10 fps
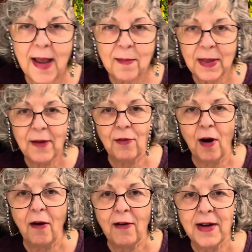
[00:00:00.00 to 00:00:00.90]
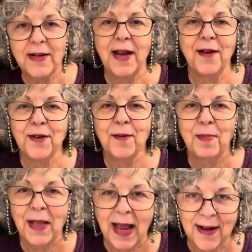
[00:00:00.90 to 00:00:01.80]
can't believe we're already down to
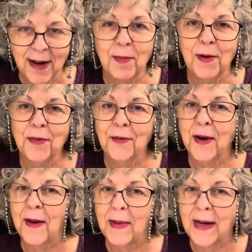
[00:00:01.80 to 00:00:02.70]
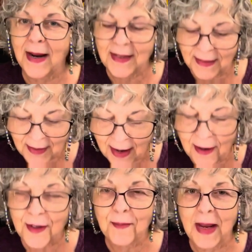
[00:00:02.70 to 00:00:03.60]
plant number 3, but I
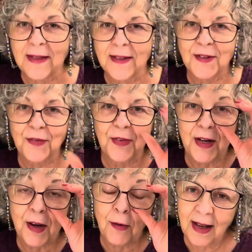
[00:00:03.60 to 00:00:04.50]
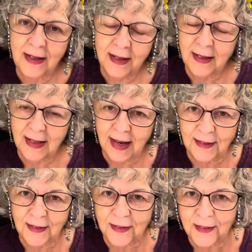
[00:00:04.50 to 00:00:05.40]
decided to make this video a little
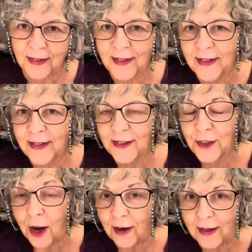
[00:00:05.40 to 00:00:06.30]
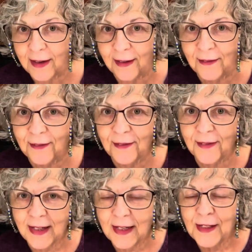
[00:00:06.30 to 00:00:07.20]
less talkative.
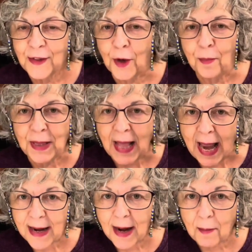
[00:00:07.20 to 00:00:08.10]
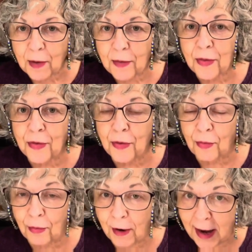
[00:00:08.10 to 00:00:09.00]
So plant number
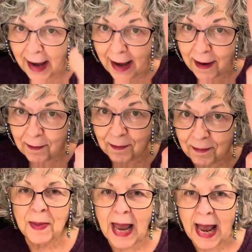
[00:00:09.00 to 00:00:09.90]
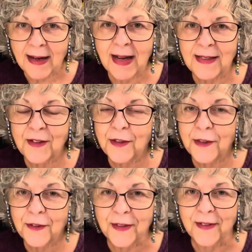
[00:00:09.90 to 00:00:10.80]
3, Black-Eyed
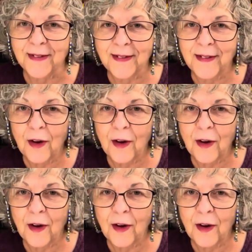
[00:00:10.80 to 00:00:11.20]
Susan,